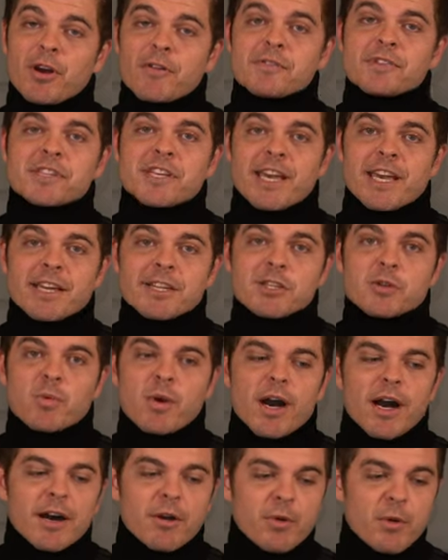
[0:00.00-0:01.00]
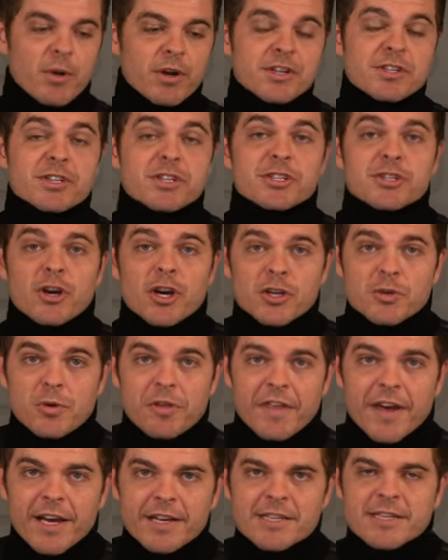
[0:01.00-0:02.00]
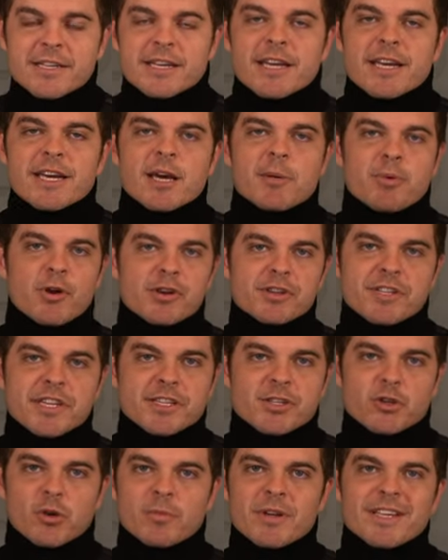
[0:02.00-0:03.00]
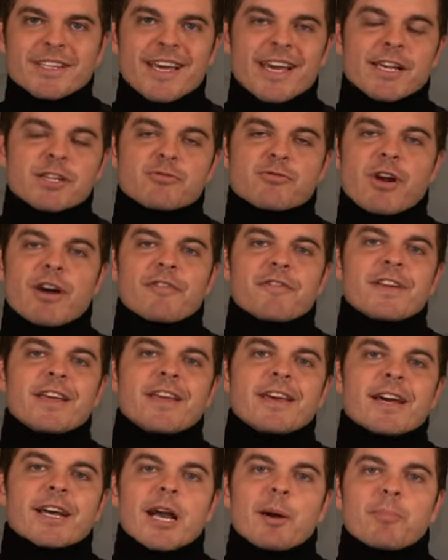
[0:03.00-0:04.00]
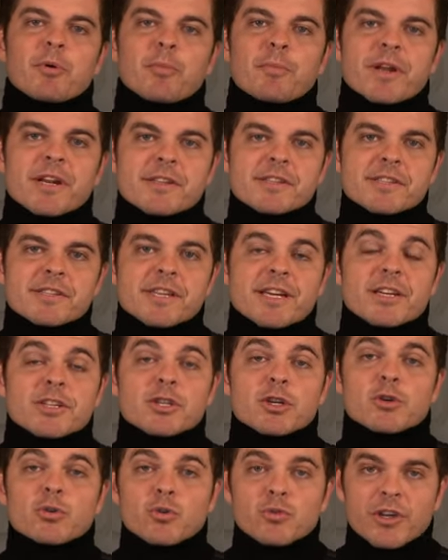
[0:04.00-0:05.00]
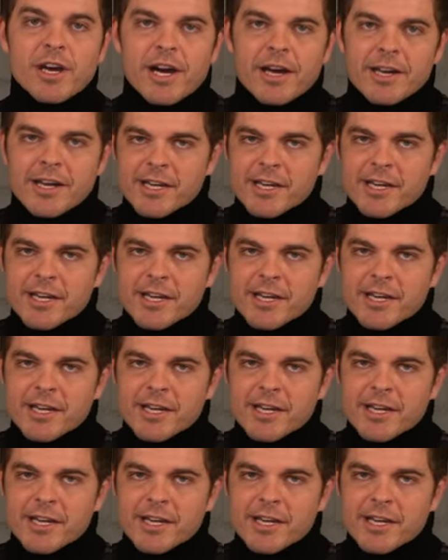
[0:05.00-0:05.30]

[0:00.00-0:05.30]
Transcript: obviously, hence why we wanted to start with that process normally takes roughly a couple minutes uh, to cool down